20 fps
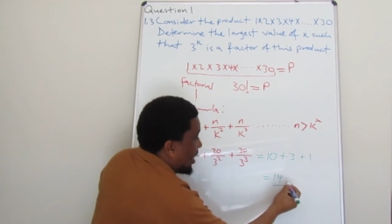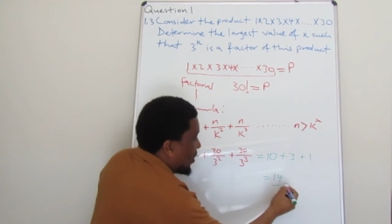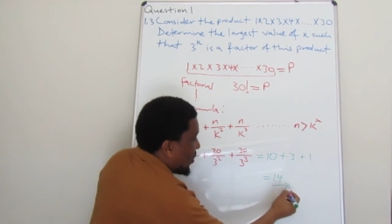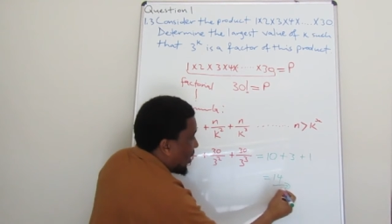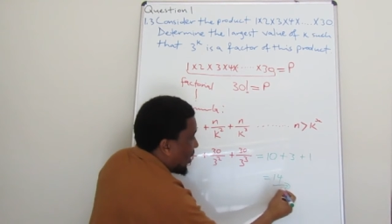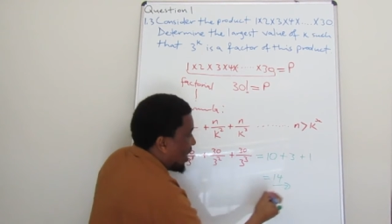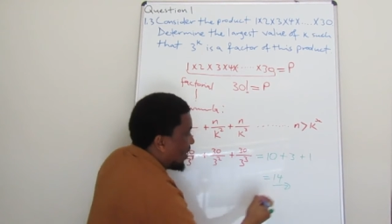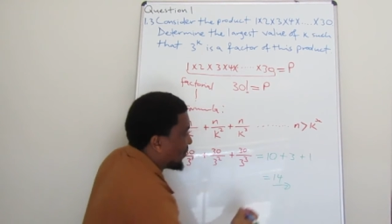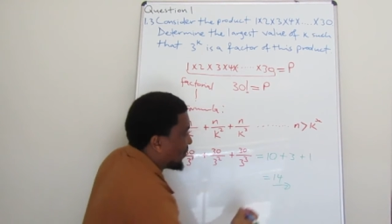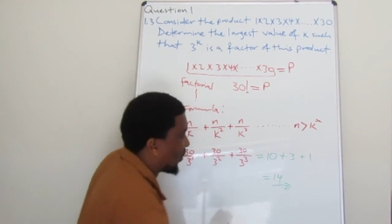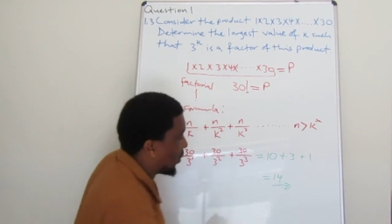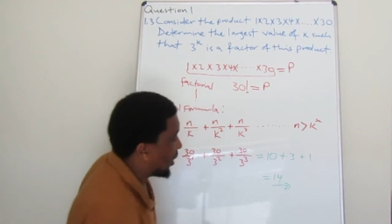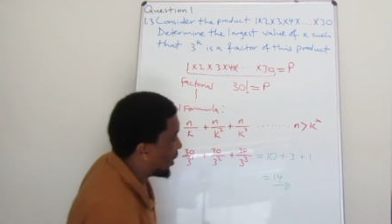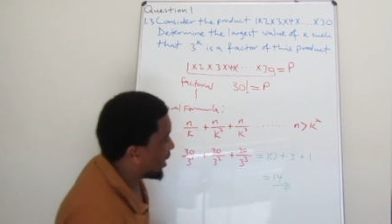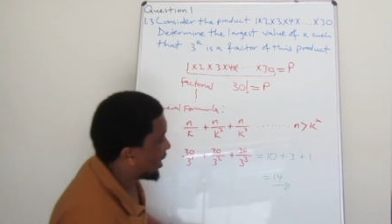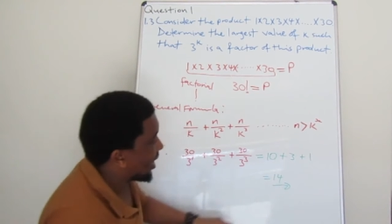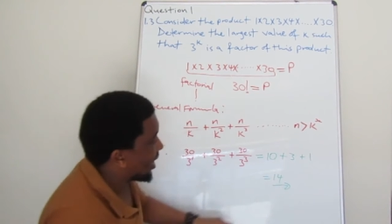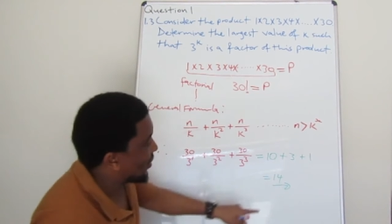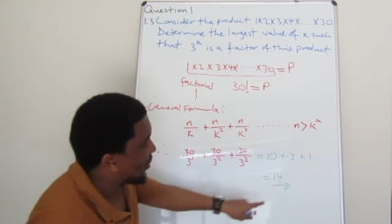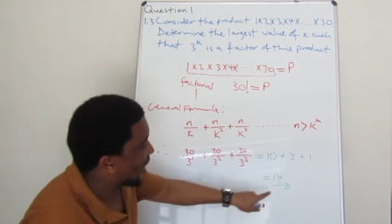
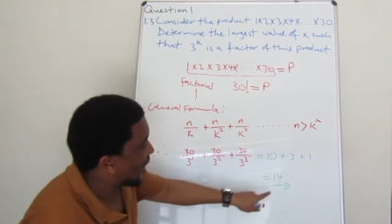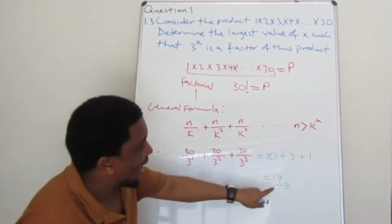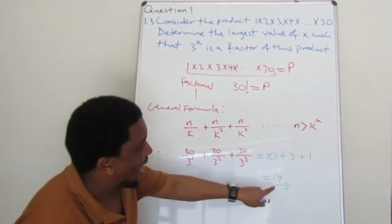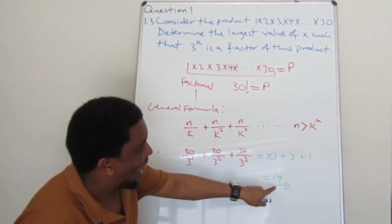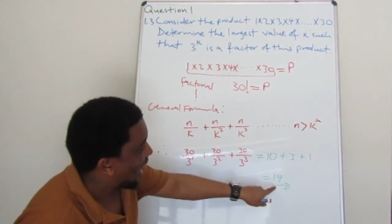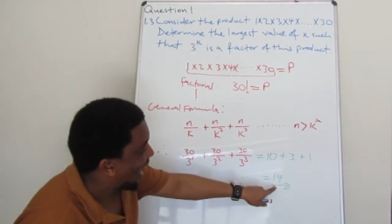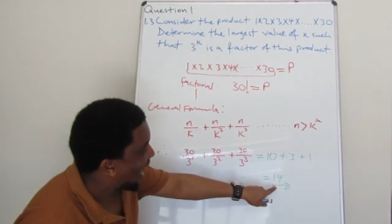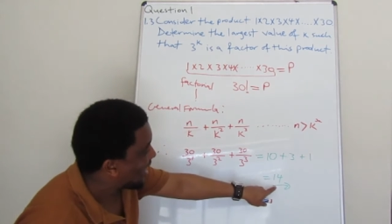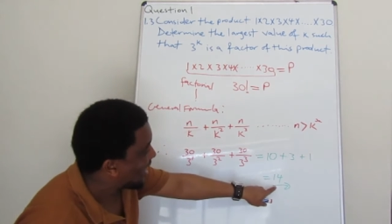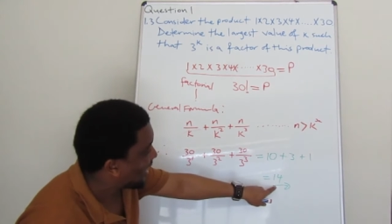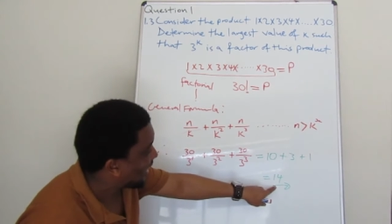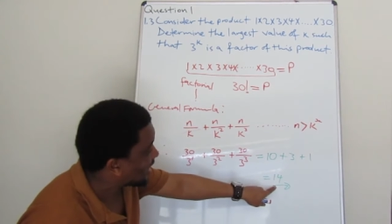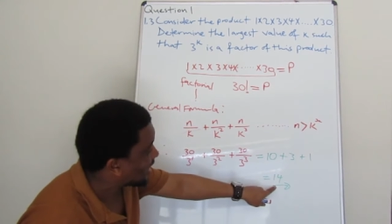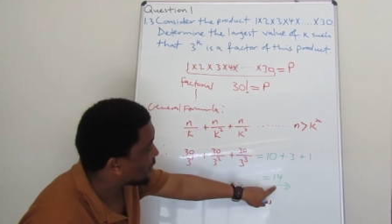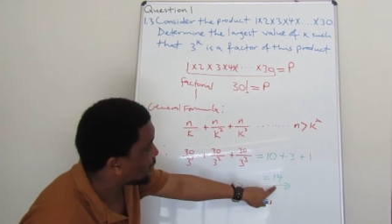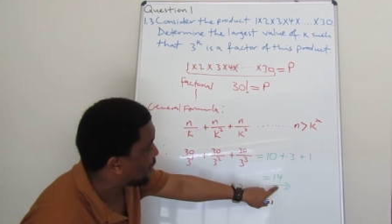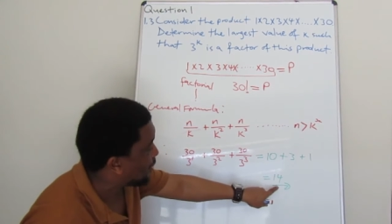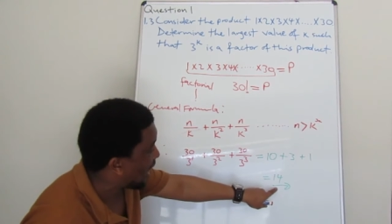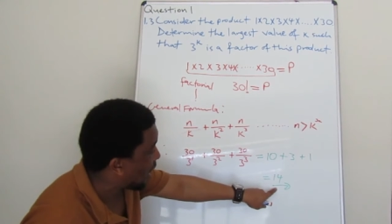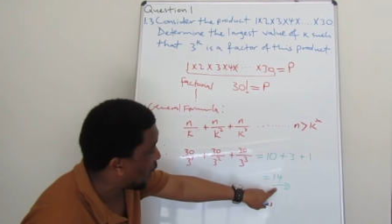Therefore, the
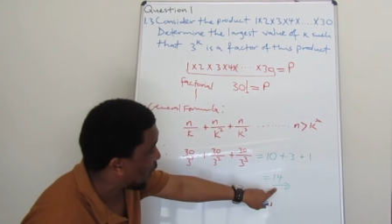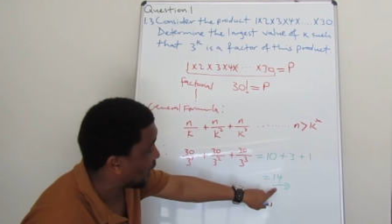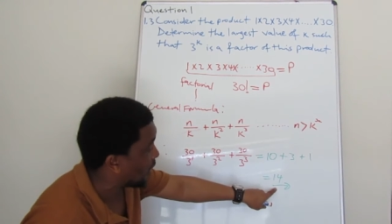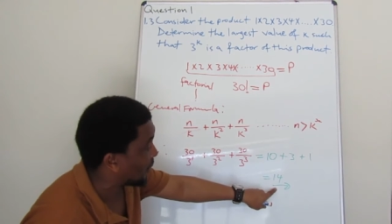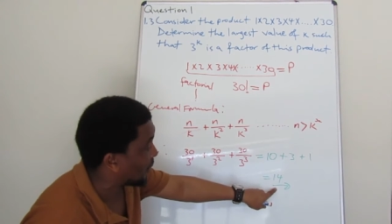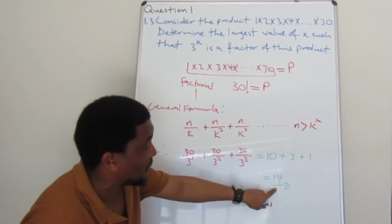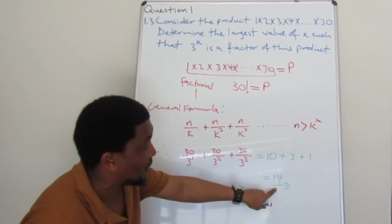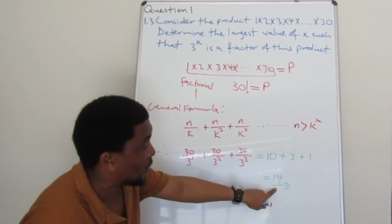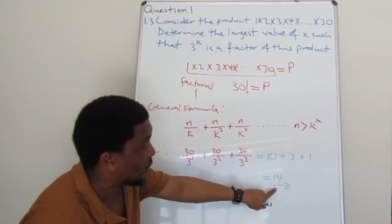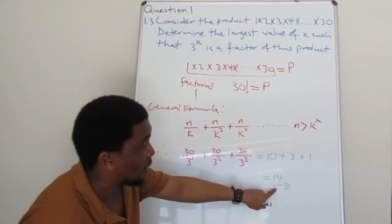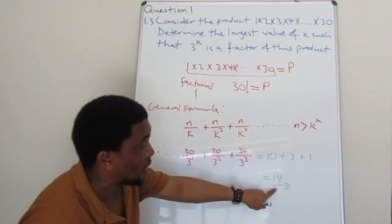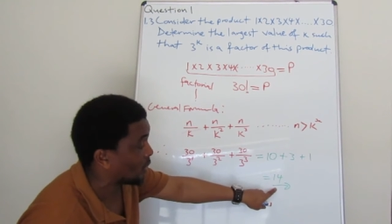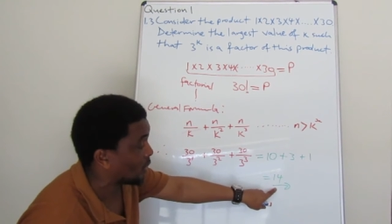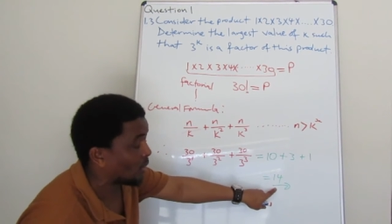highest power of